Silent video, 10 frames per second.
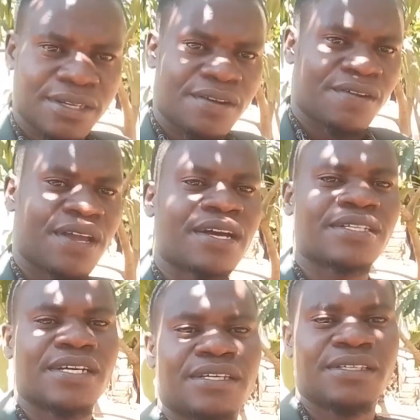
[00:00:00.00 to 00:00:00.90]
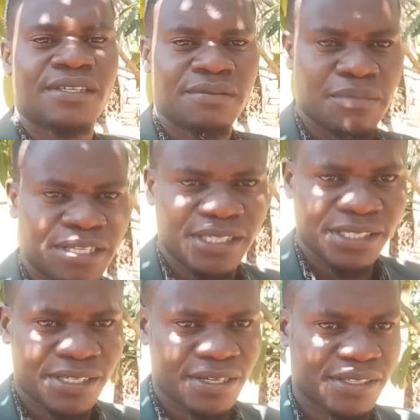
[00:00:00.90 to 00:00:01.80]
reactors, my
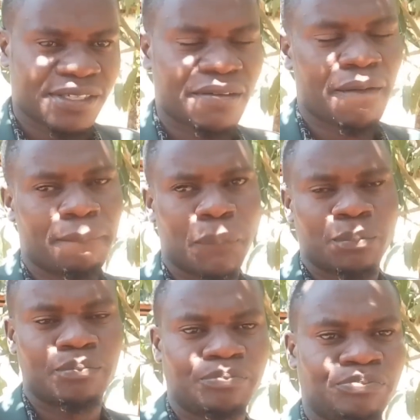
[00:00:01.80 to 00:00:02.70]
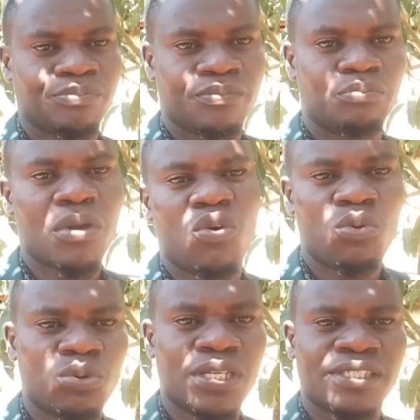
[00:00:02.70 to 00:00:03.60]
sisters, me, I
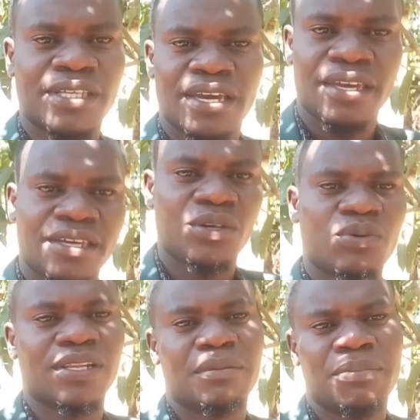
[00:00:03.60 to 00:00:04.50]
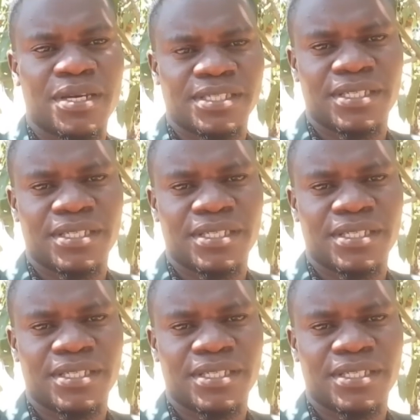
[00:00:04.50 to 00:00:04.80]
always say you are the best.